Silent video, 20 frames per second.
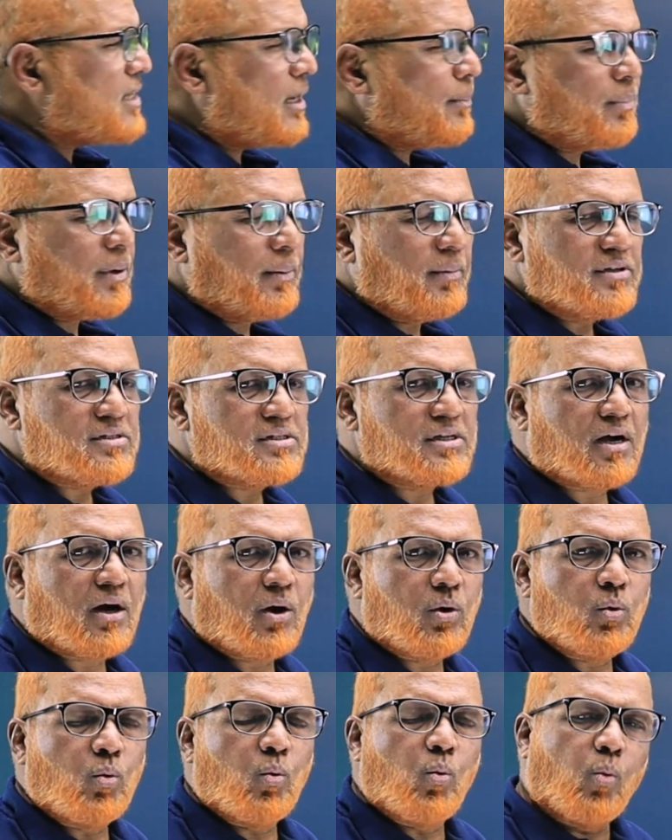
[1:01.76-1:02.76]
and payments
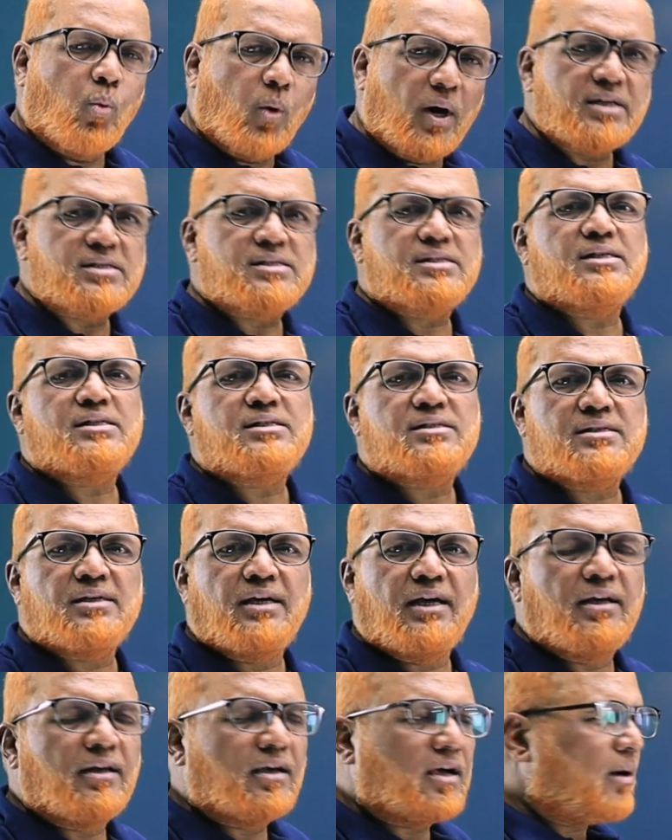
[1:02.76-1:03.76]
account versus
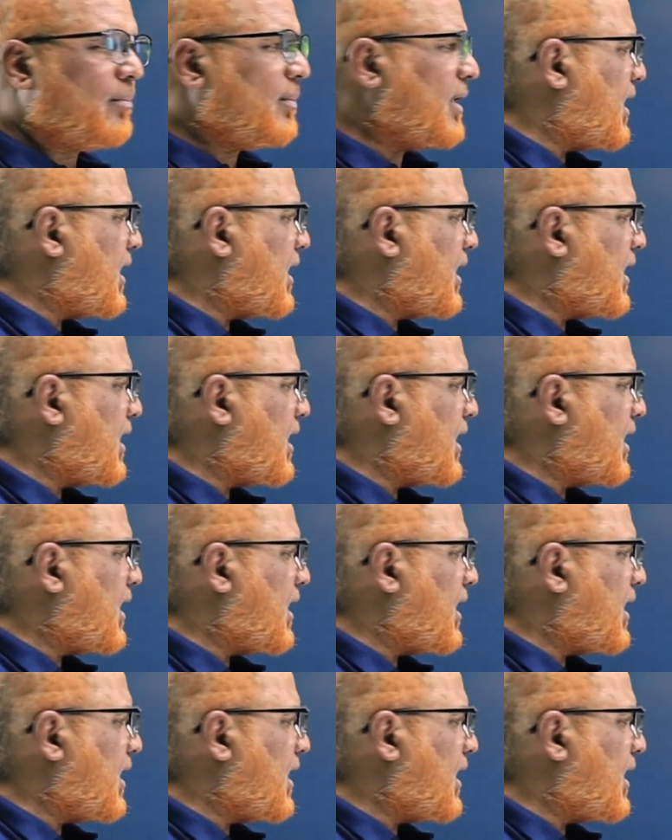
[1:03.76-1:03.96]
income